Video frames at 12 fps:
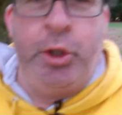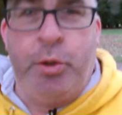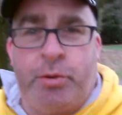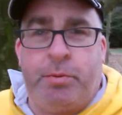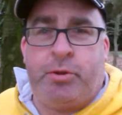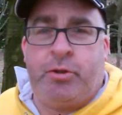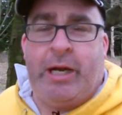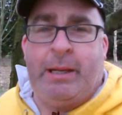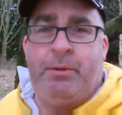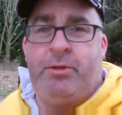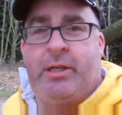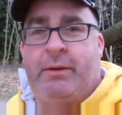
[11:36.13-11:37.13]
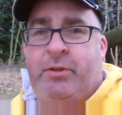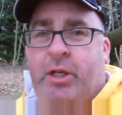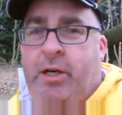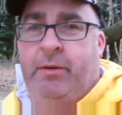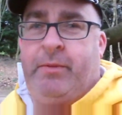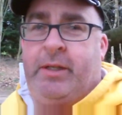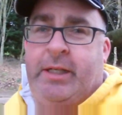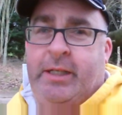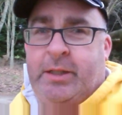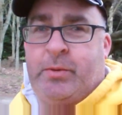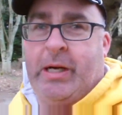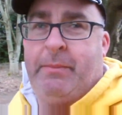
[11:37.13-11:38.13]
new subscribers that I've got.
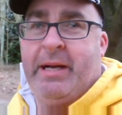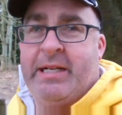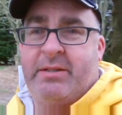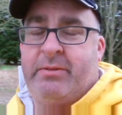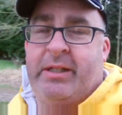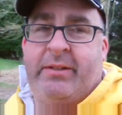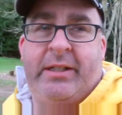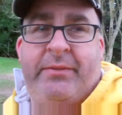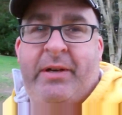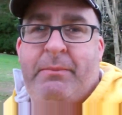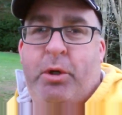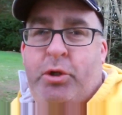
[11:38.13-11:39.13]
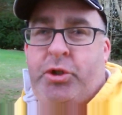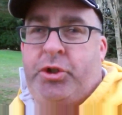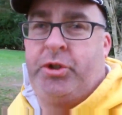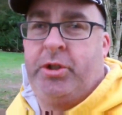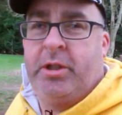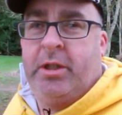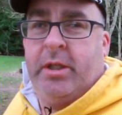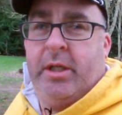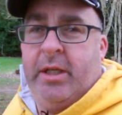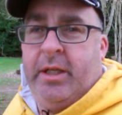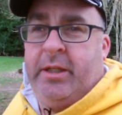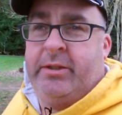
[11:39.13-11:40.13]
Quite amazing really, thank you very much.
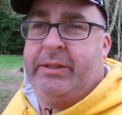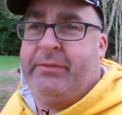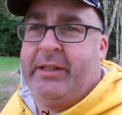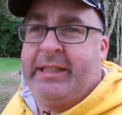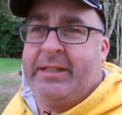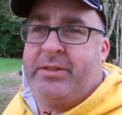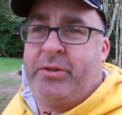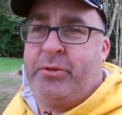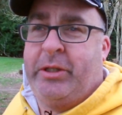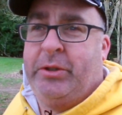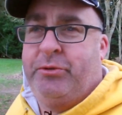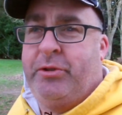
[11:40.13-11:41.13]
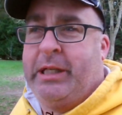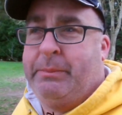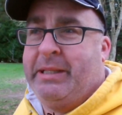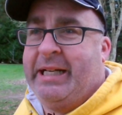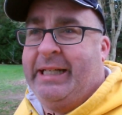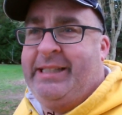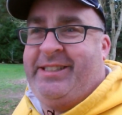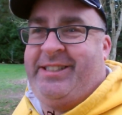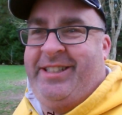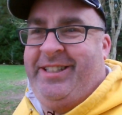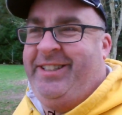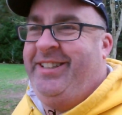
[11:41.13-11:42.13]
See if I can get to 300, that'd be
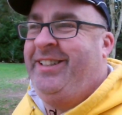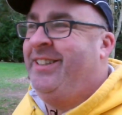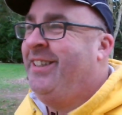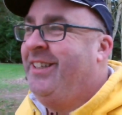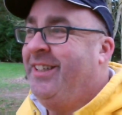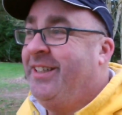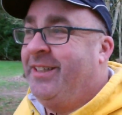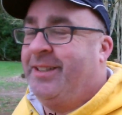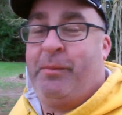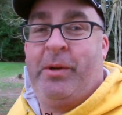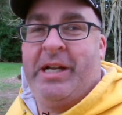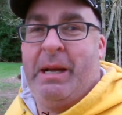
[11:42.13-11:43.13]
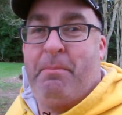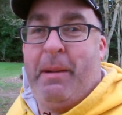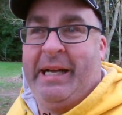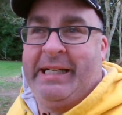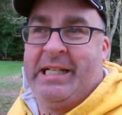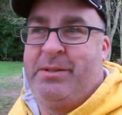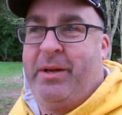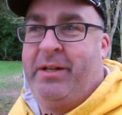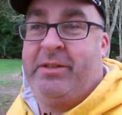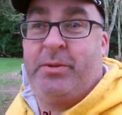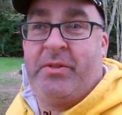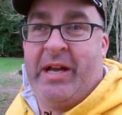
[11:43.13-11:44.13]
nice. And one day I might get to
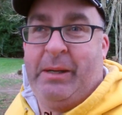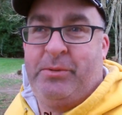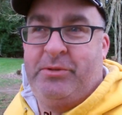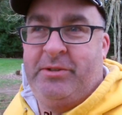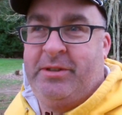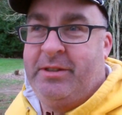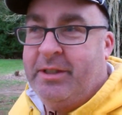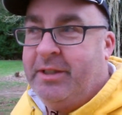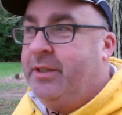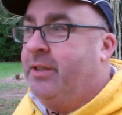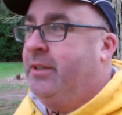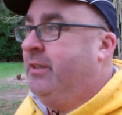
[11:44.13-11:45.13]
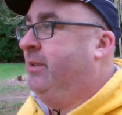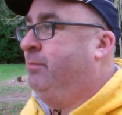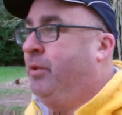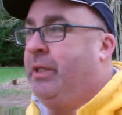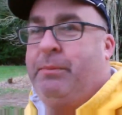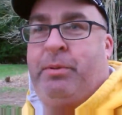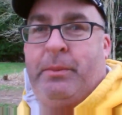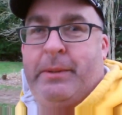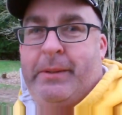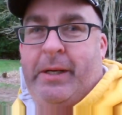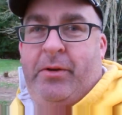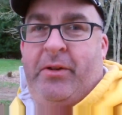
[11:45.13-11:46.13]
1,000. But I'll probably
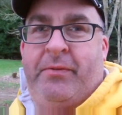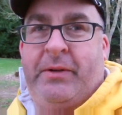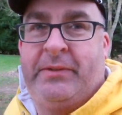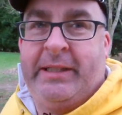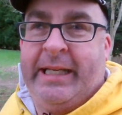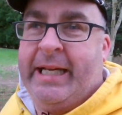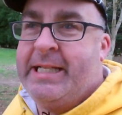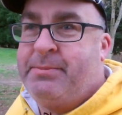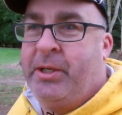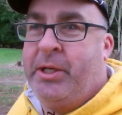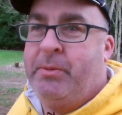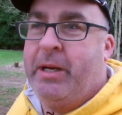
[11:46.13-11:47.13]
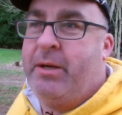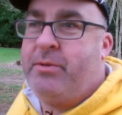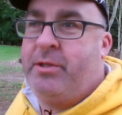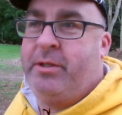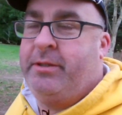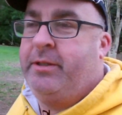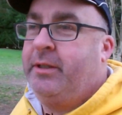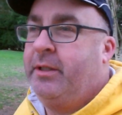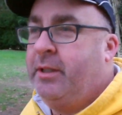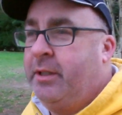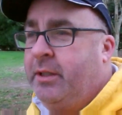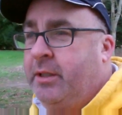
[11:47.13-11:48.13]
be around another 50 years, but who knows.
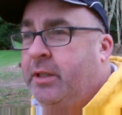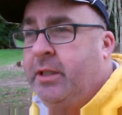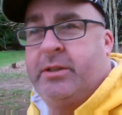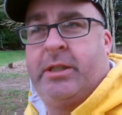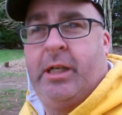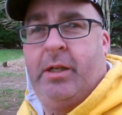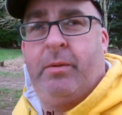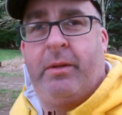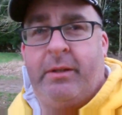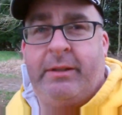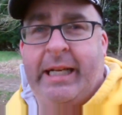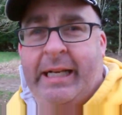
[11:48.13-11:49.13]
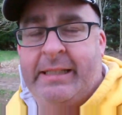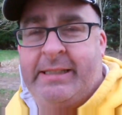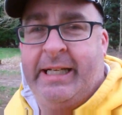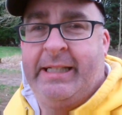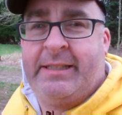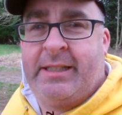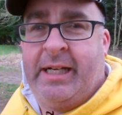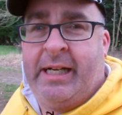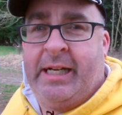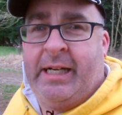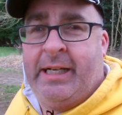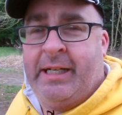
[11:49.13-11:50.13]
So yeah, that's it,
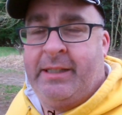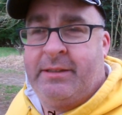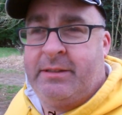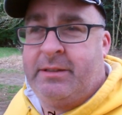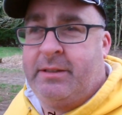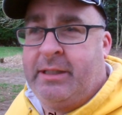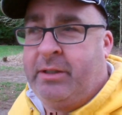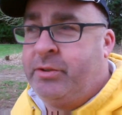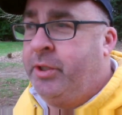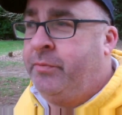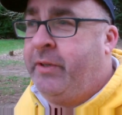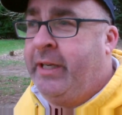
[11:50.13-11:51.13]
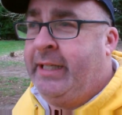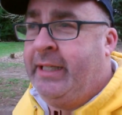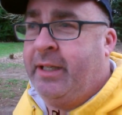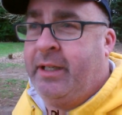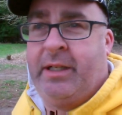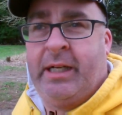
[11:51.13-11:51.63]
and that'll do for here.